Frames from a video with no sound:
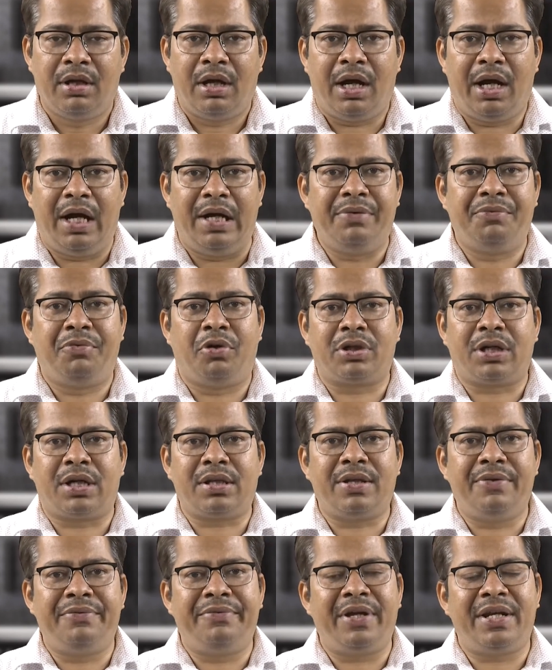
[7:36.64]
and what are
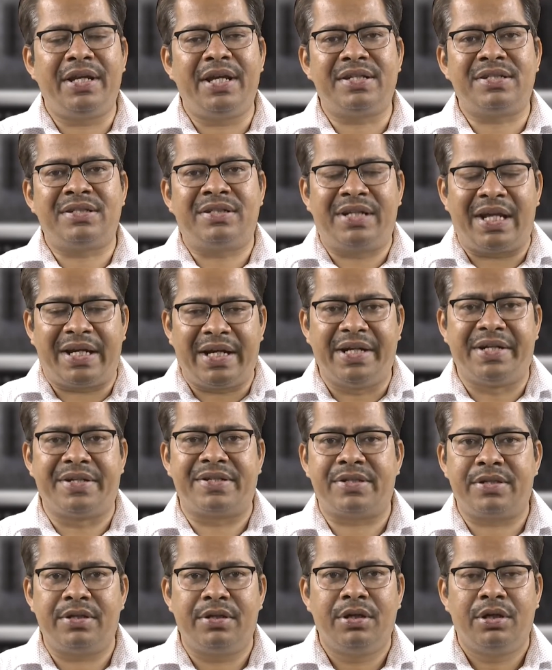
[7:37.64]
the various
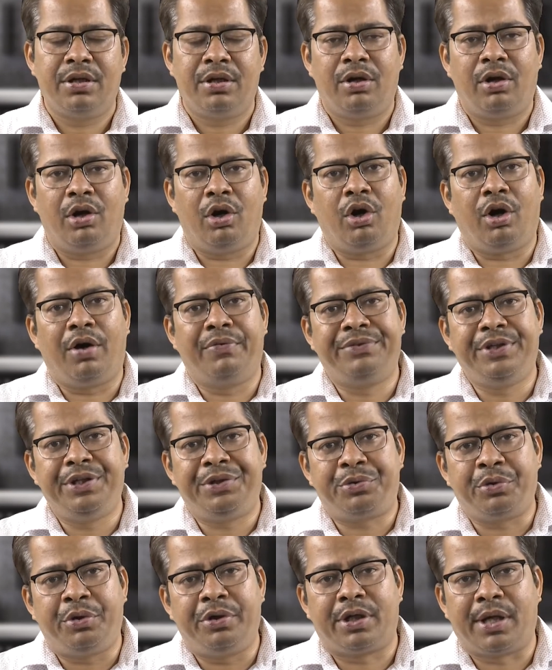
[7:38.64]
tenets of the
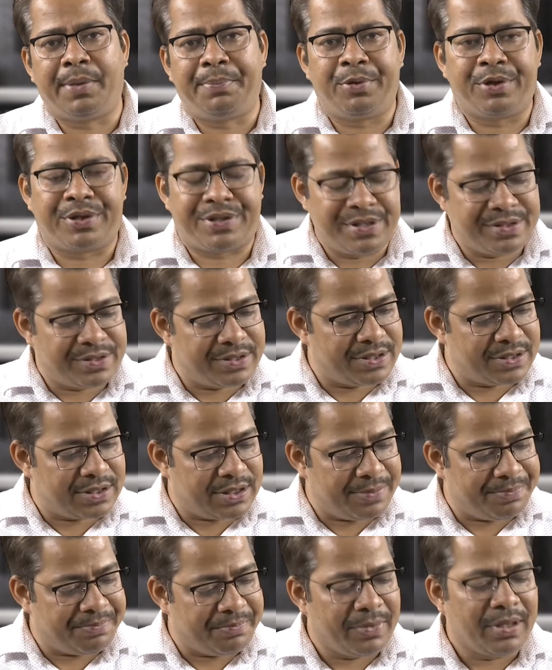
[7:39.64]
Toyota production
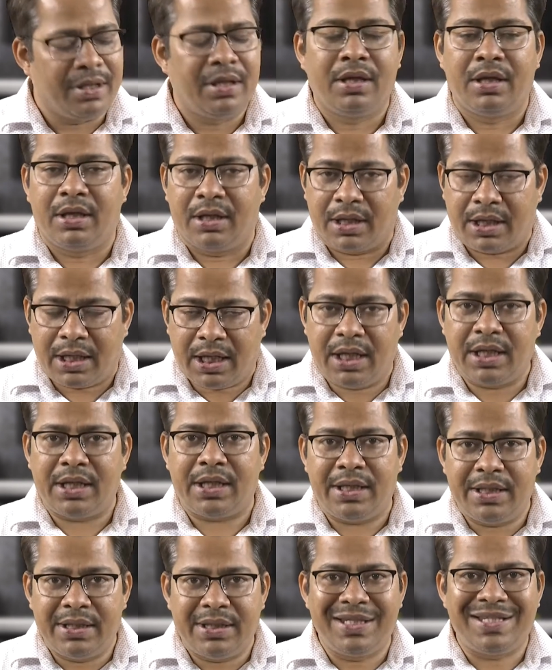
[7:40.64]
system. Here
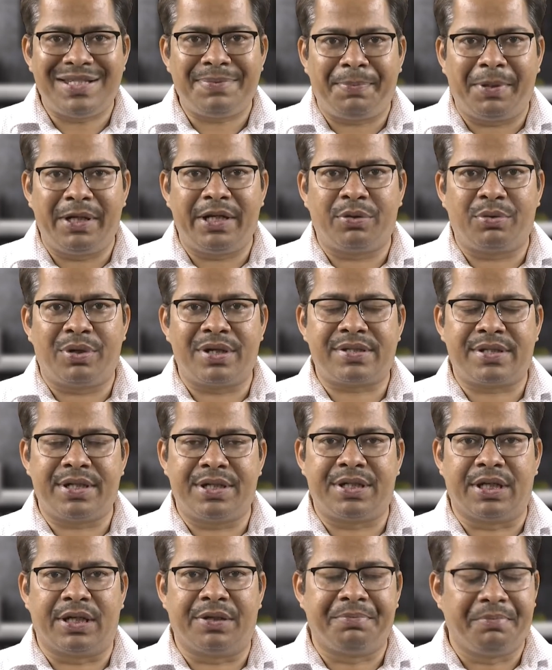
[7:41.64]
in this particular
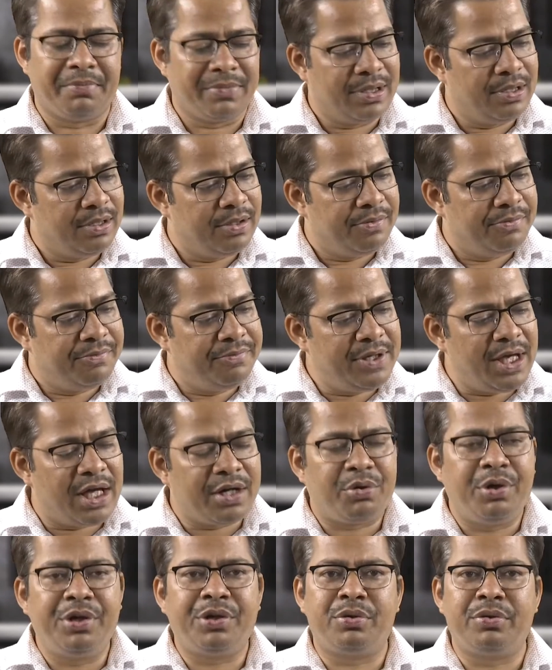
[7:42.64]
session, we are
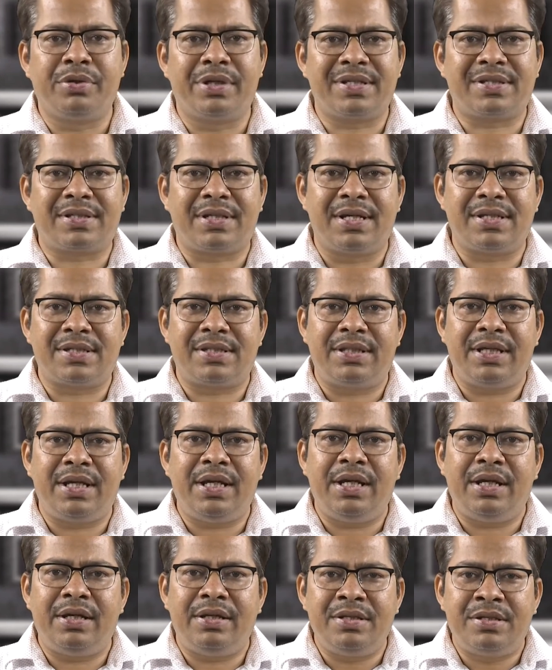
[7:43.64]
going to discuss
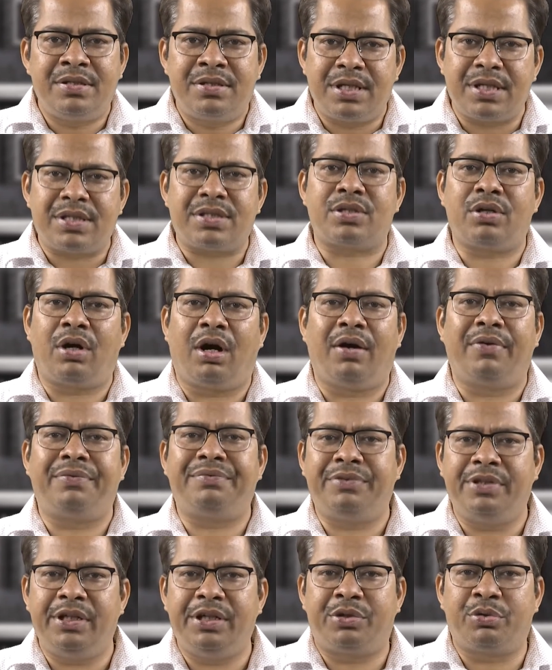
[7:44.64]
the gist
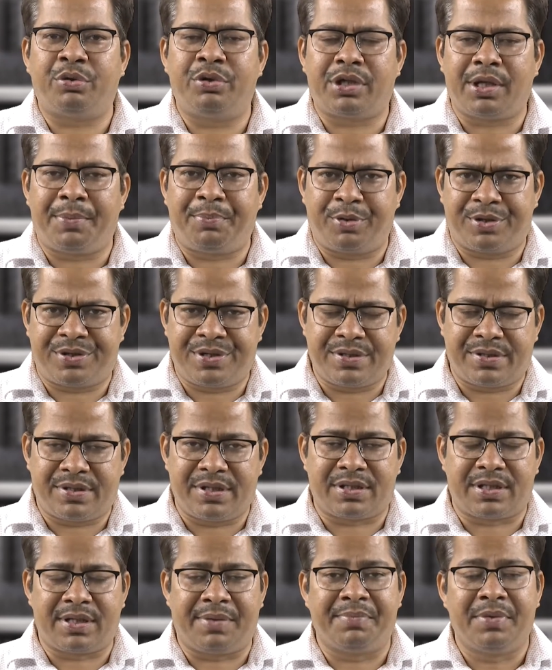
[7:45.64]
of the Toyota production
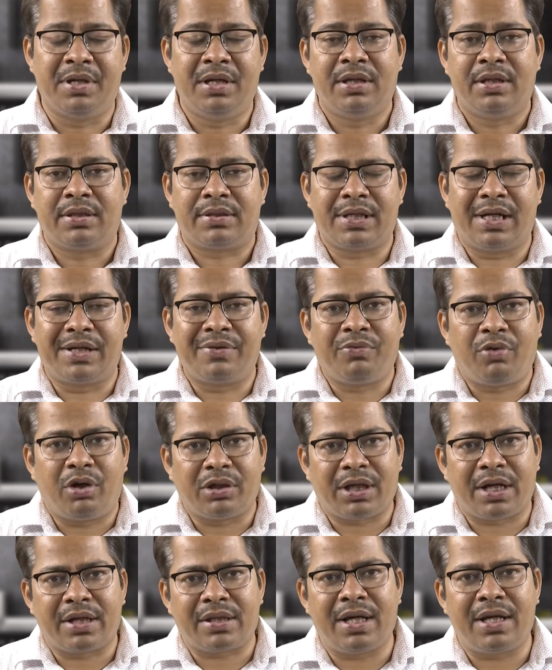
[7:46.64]
system that
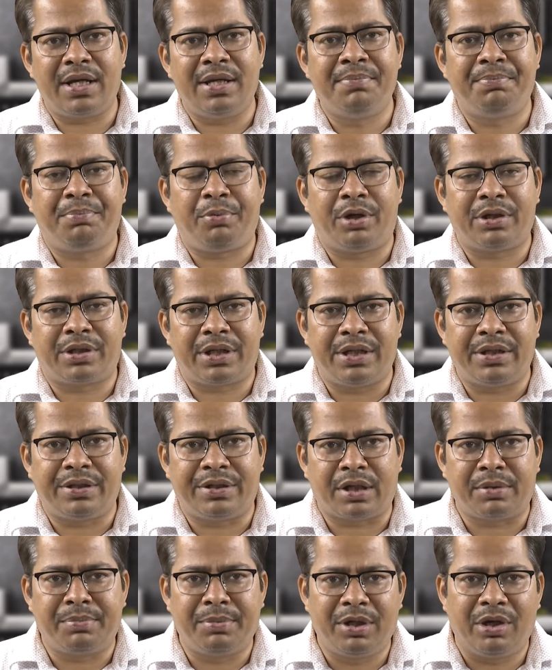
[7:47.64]
what are the important
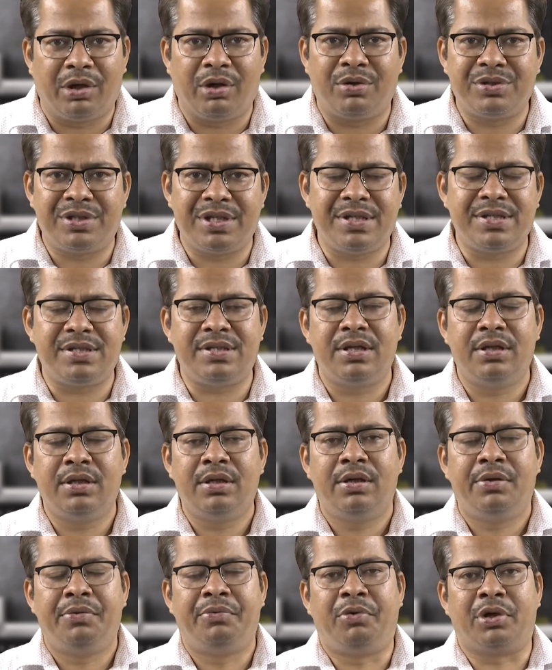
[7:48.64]
terminologies,
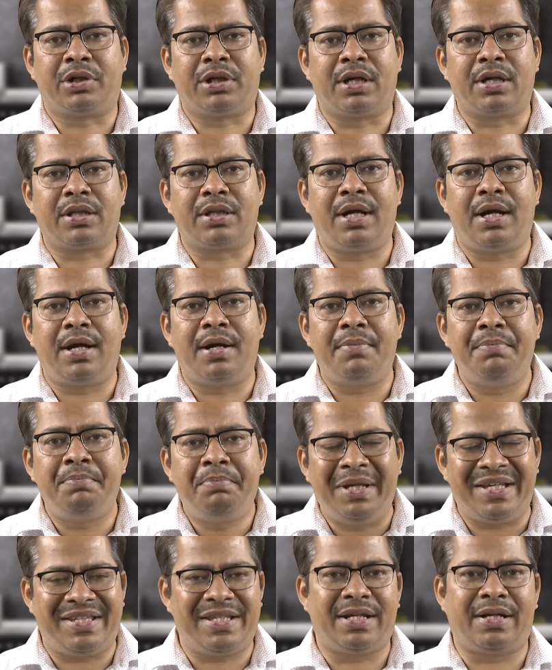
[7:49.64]
what are the
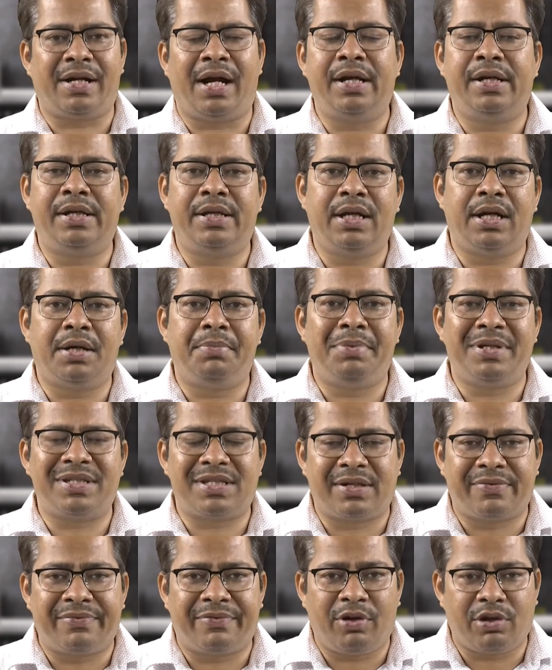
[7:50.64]
basic idea,
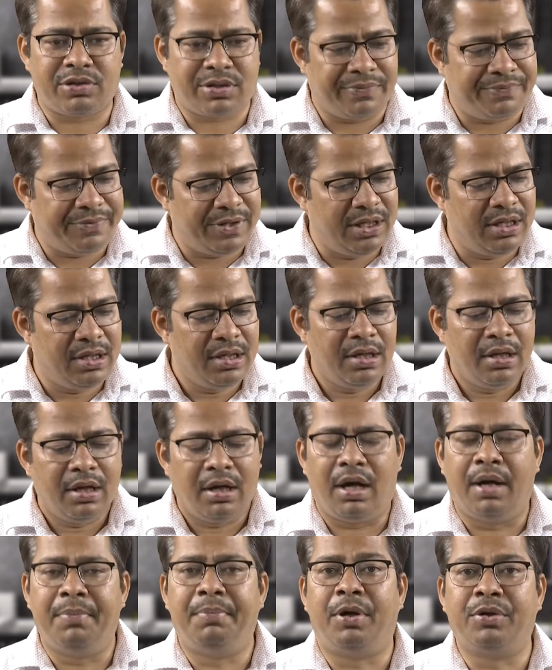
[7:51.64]
basic philosophy
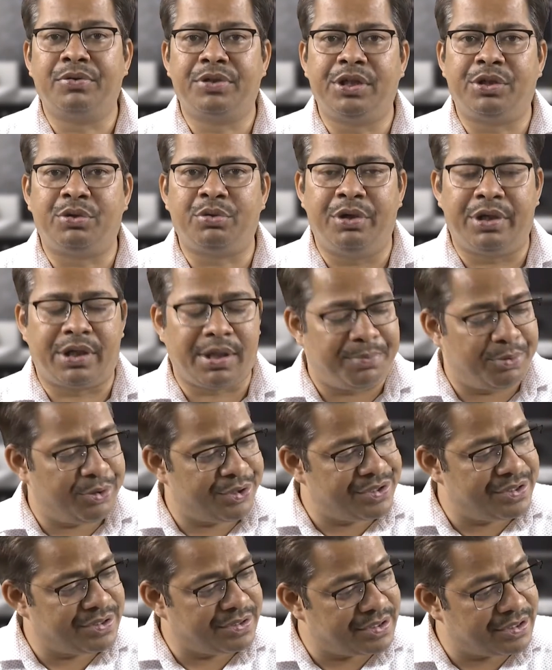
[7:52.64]
about the Toyota
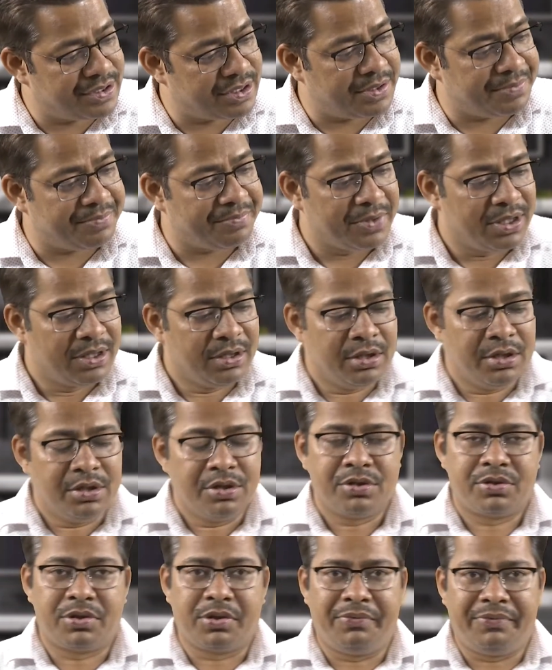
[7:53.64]
production system.
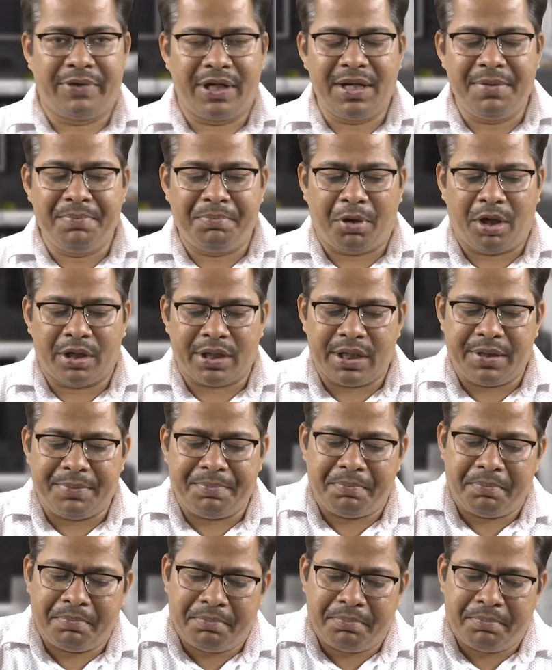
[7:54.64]
So, one important